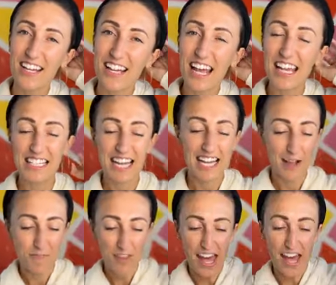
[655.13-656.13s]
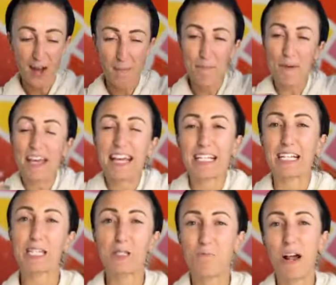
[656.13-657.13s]
it's like a big
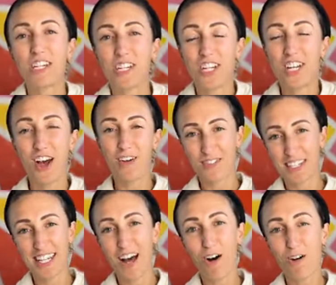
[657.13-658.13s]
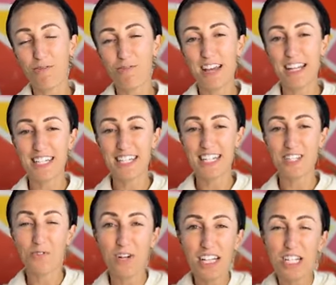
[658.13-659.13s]
expression of self it's it's
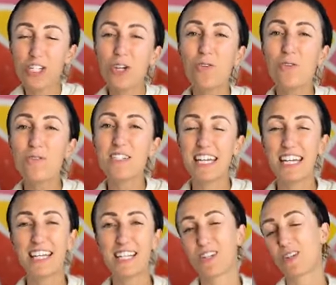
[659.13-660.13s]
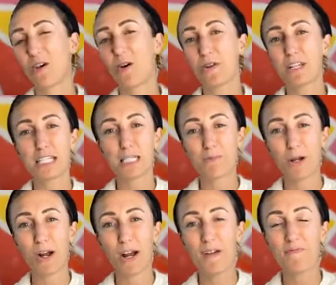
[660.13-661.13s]
really tuned in to the holy
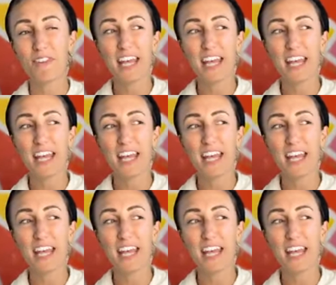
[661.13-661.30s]
spirit